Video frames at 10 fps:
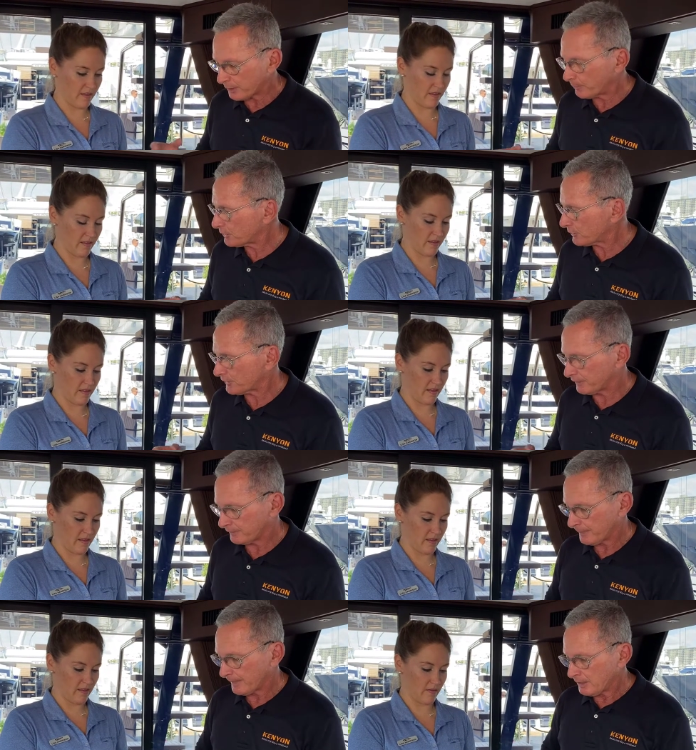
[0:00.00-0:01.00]
Speaker 1: a pressure seal,
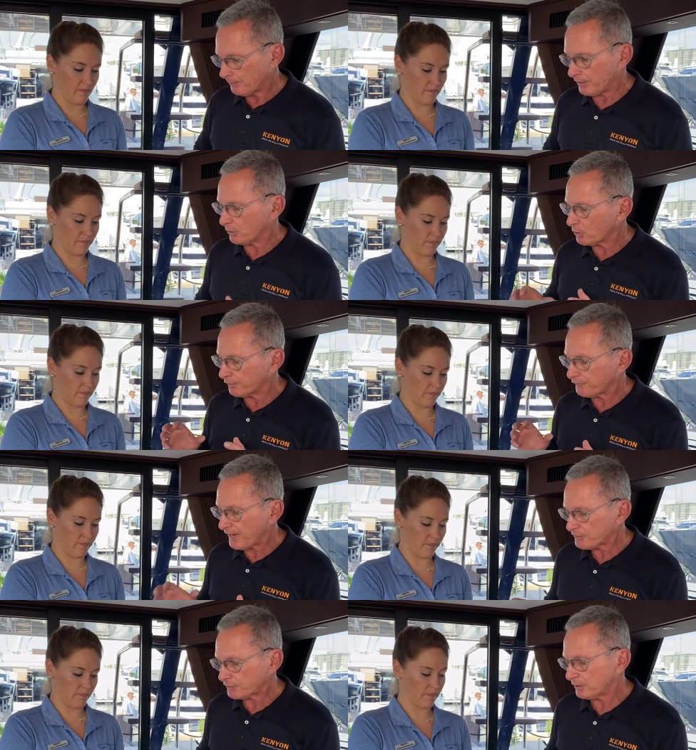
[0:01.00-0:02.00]
but it'll cook
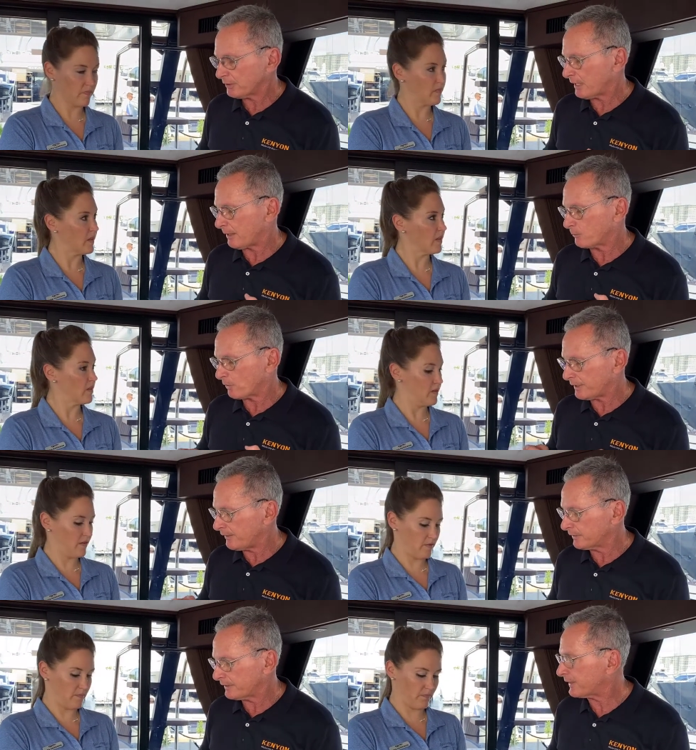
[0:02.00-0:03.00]
faster and more
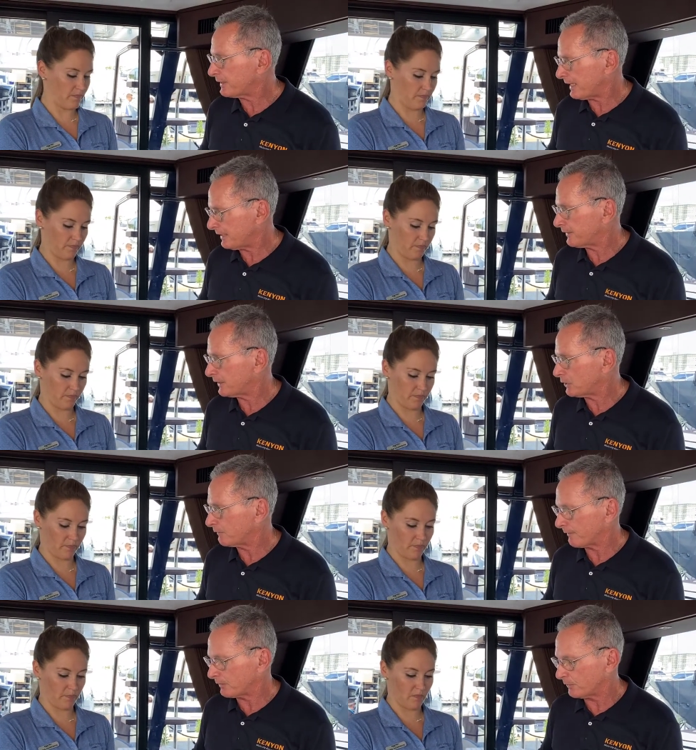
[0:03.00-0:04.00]
evenly than anything you've
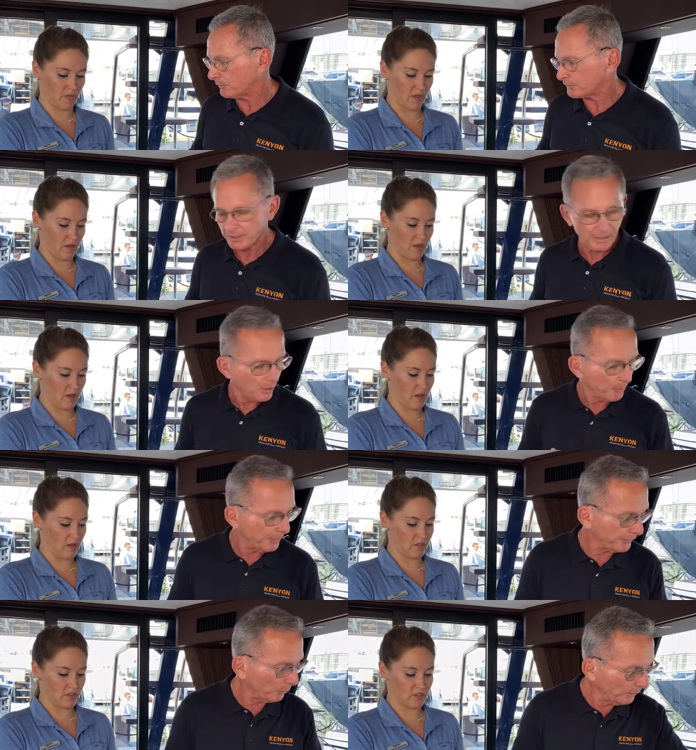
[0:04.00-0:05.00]
ever used. But
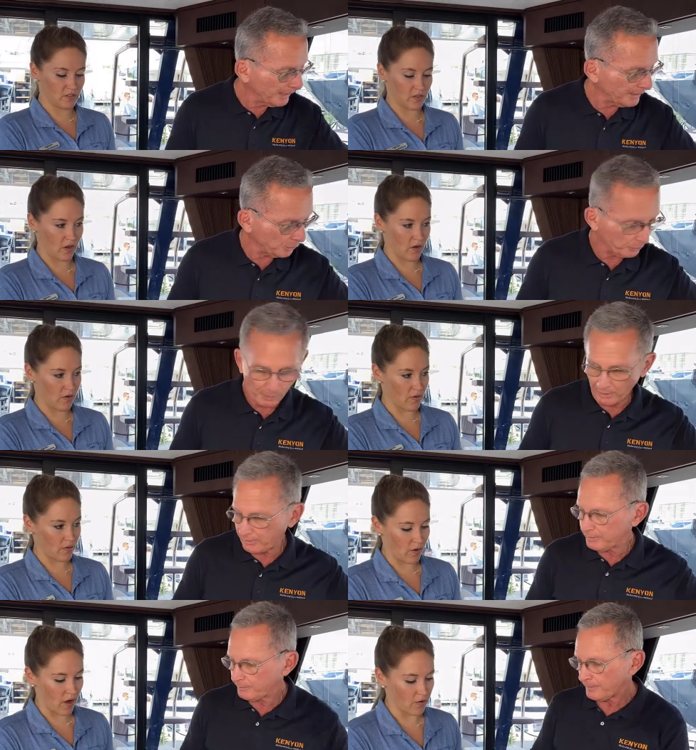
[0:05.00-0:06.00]
the really so, cool
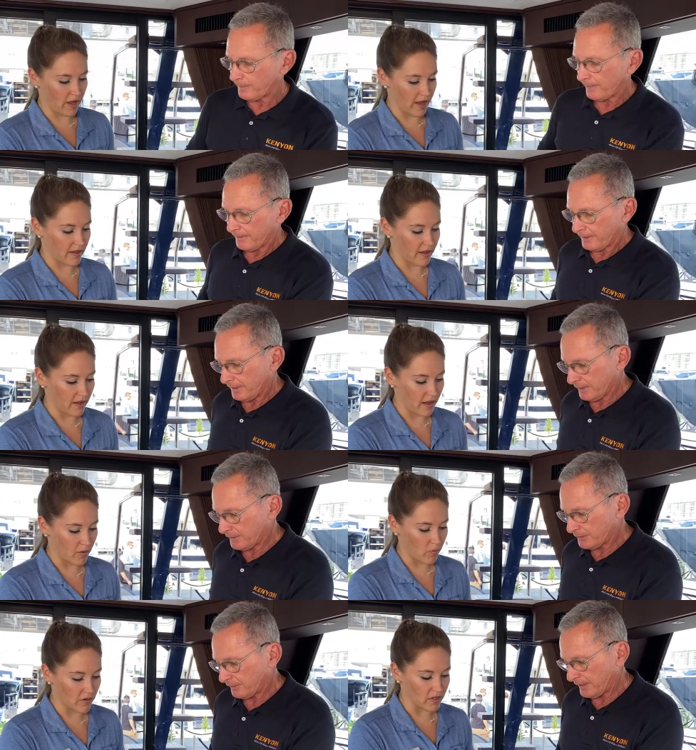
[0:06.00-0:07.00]
part,
Speaker 2: okay,
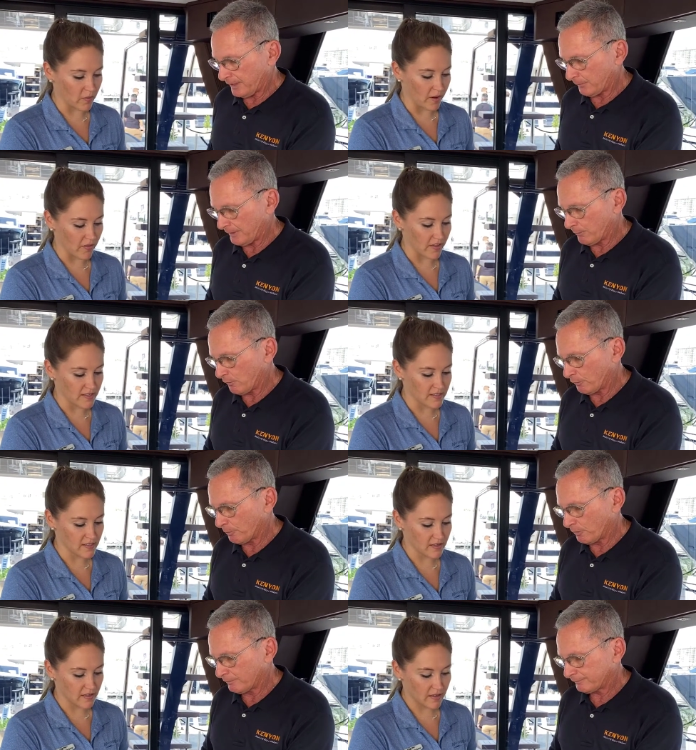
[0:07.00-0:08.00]
is Wondered the
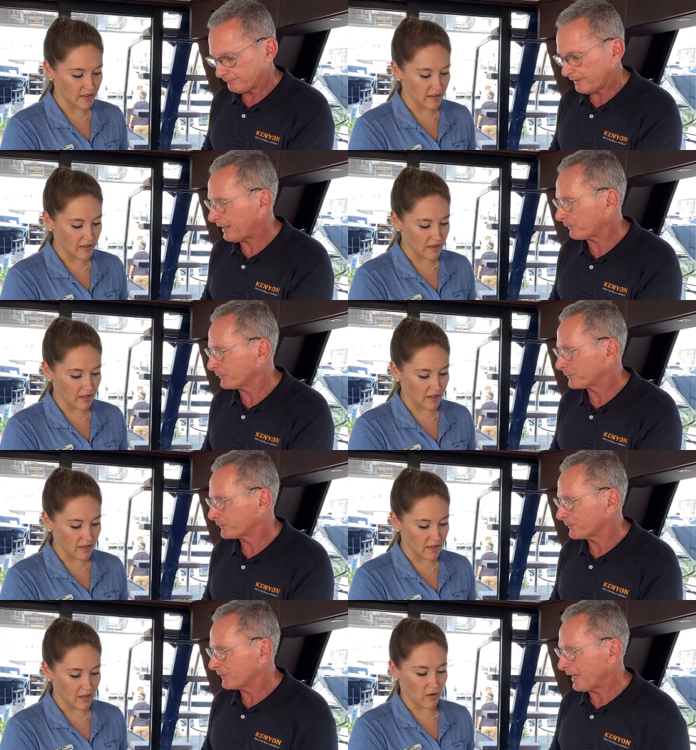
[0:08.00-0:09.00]
removable
Speaker 1: this. handles,
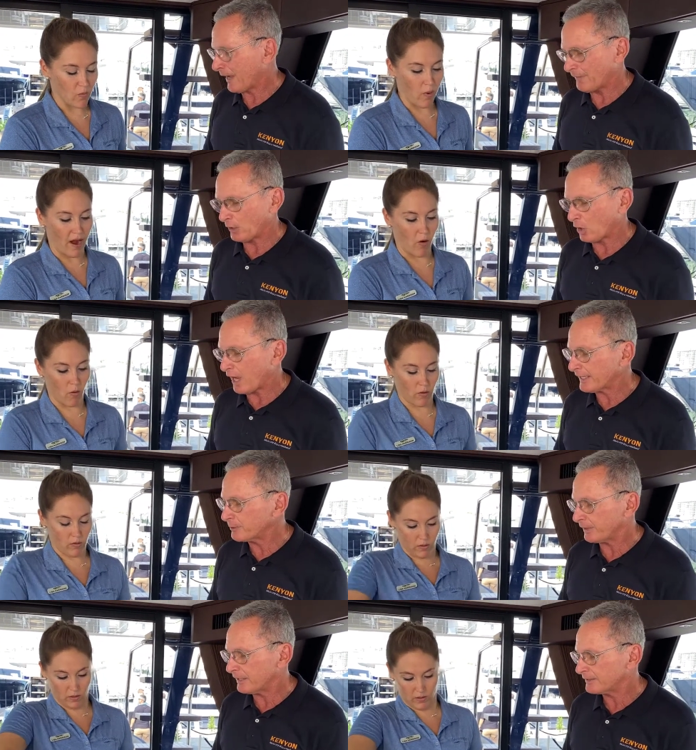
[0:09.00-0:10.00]
and wow. they lock in
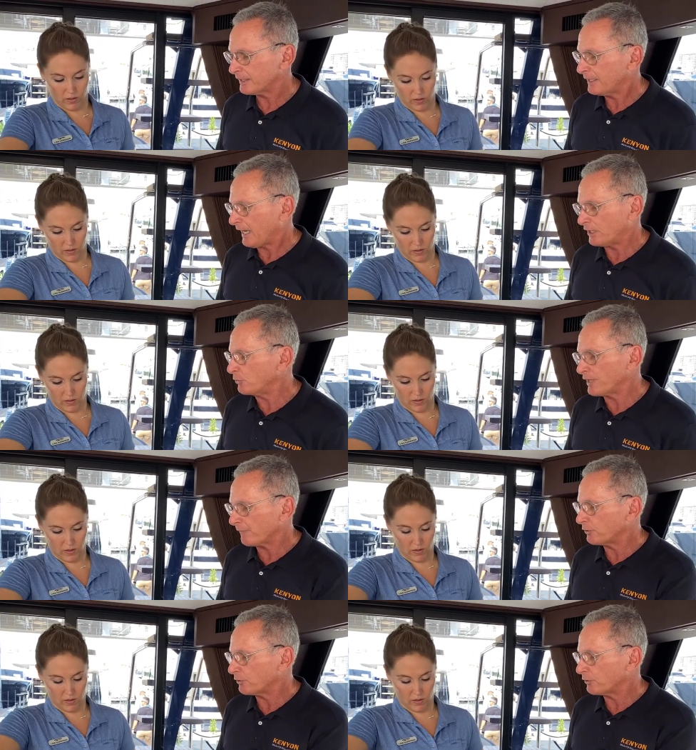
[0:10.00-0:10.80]
place, and you would never